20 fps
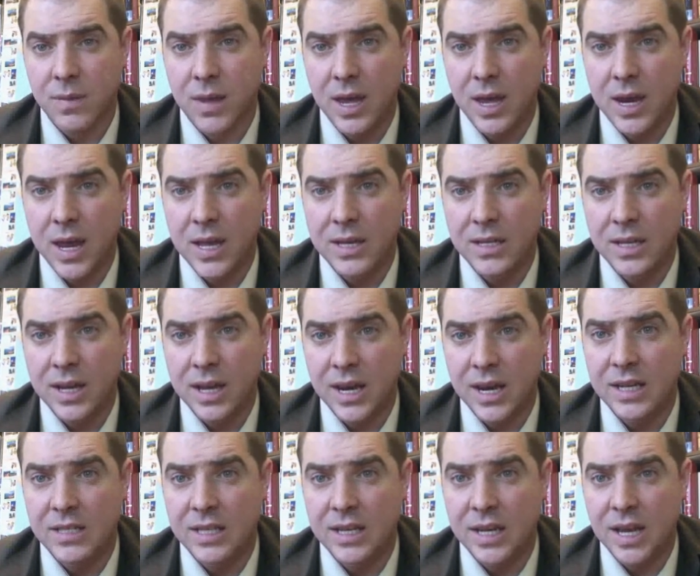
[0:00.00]
and ending in
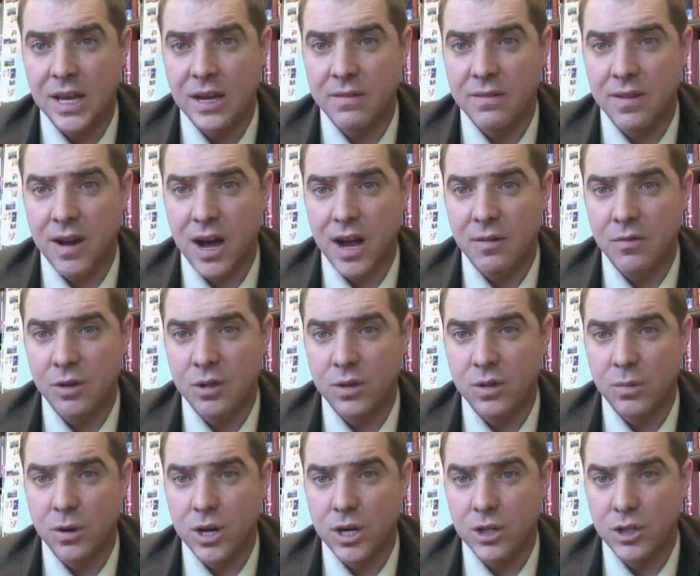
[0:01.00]
1885 with the
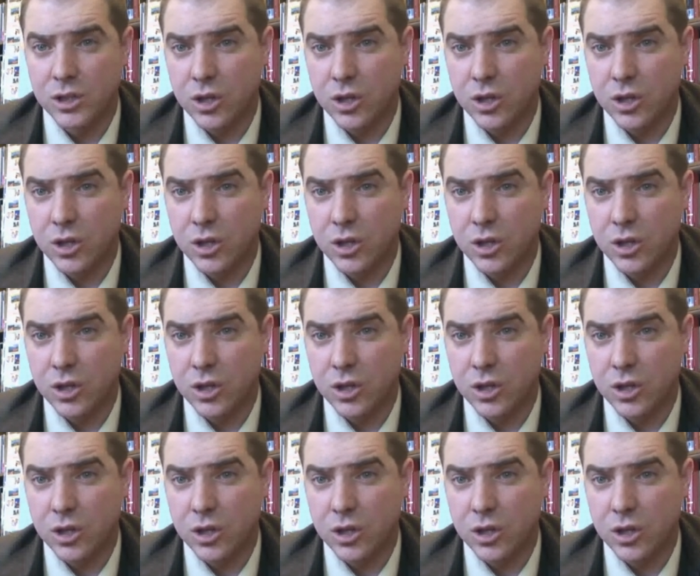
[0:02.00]
British